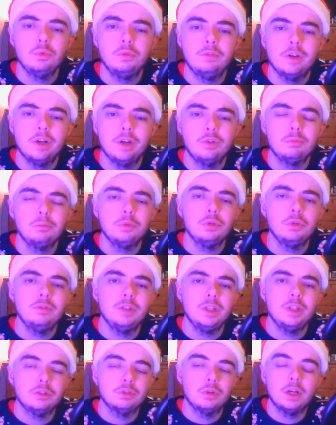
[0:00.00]
film
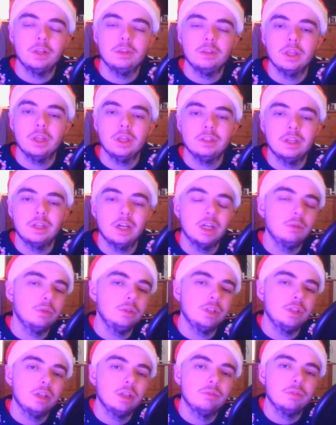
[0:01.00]
movie sort of thing that I would
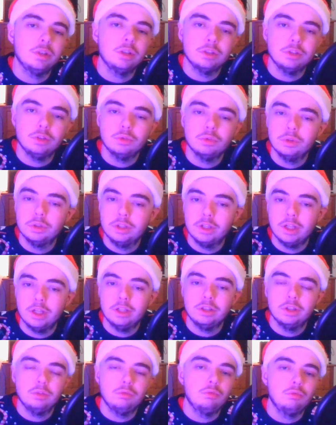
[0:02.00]
definitely go
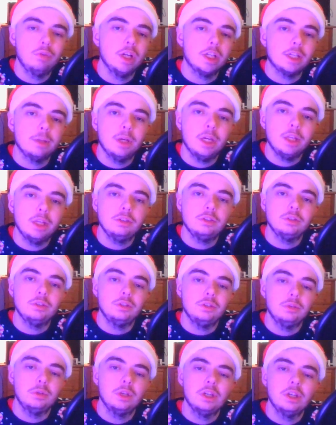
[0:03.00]
ahead and recommend to
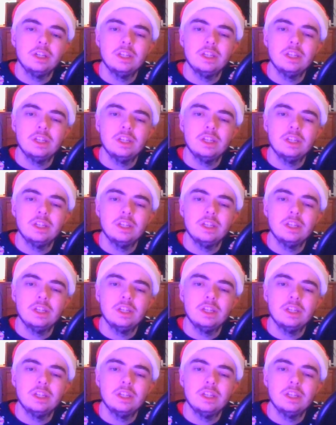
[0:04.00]
you.